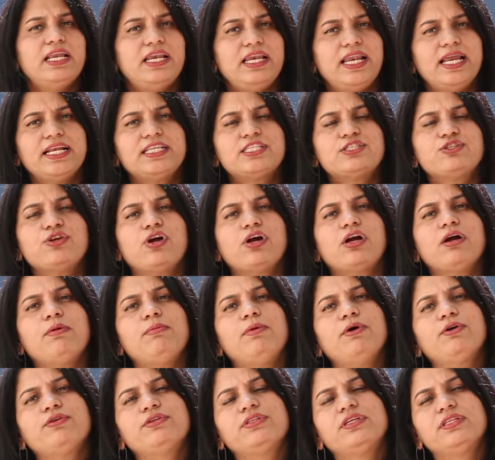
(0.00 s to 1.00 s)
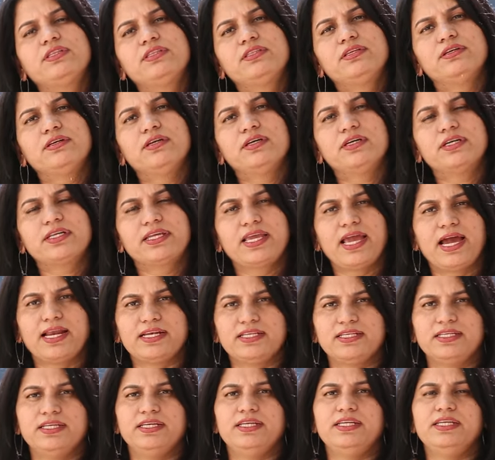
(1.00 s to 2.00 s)
Let's talk about the third
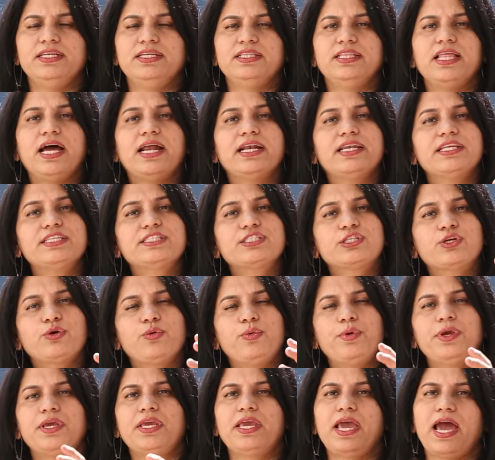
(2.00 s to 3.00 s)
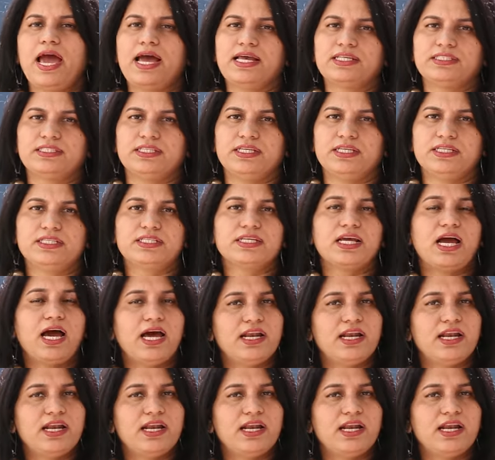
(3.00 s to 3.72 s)
category that is quick asset,